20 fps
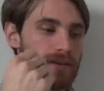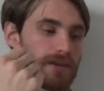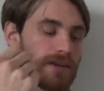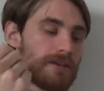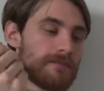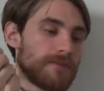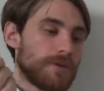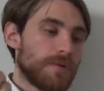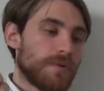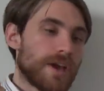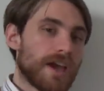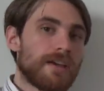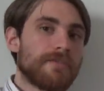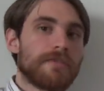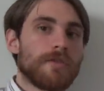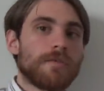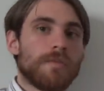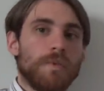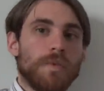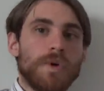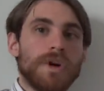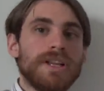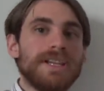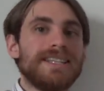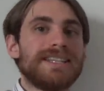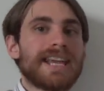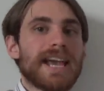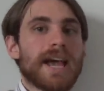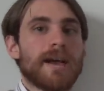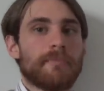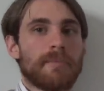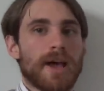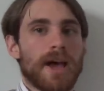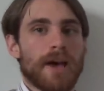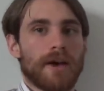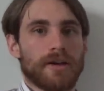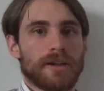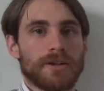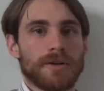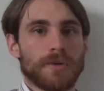If you ever would tap
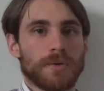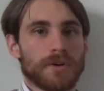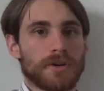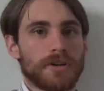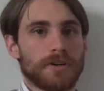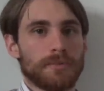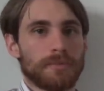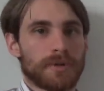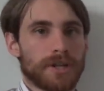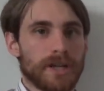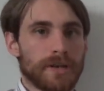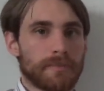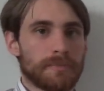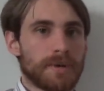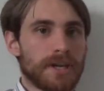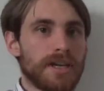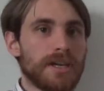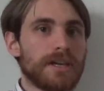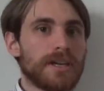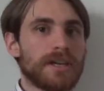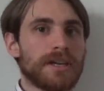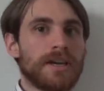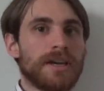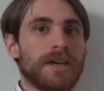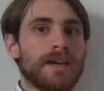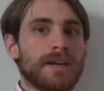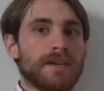out in order to play Peak,